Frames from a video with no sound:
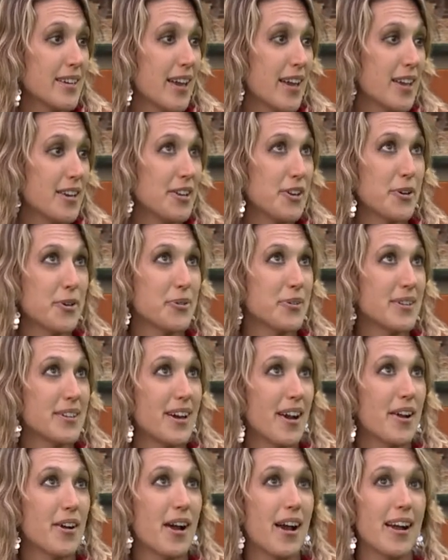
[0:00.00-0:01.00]
And
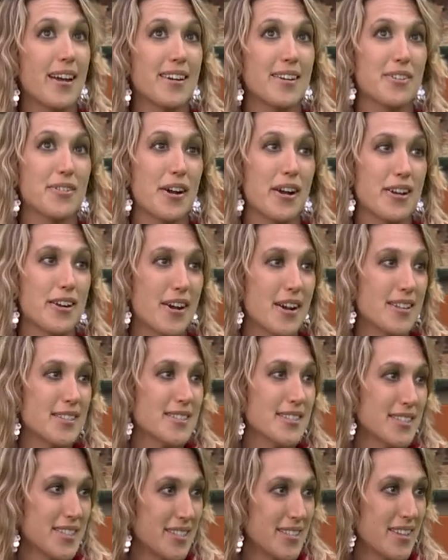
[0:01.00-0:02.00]
I
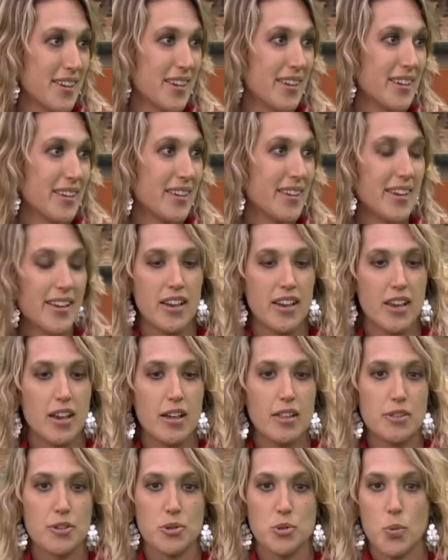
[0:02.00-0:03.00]
constantly say,
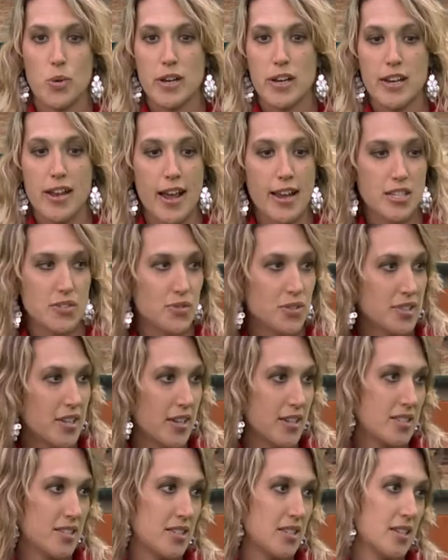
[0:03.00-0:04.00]
there's one in Nashville,
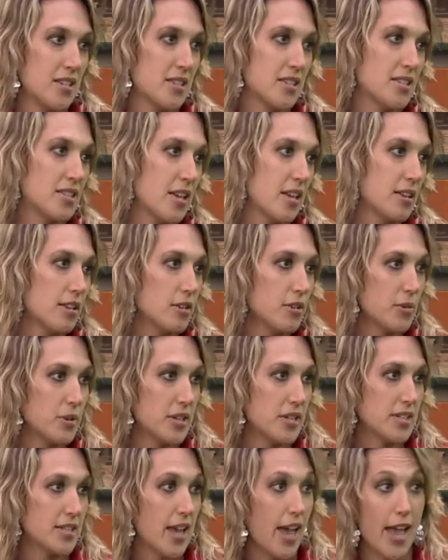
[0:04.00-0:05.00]
Tennessee, and St.
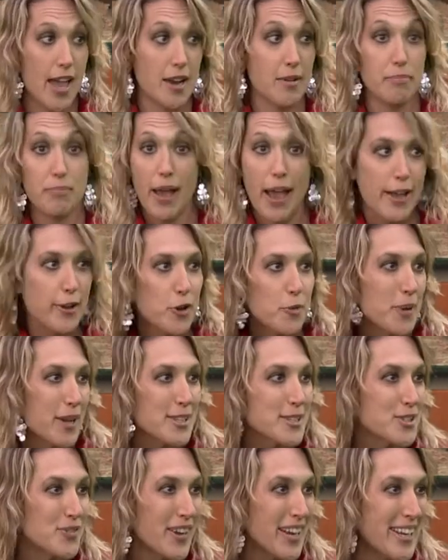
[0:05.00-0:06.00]
Louis, and Bangor, Pennsylvania.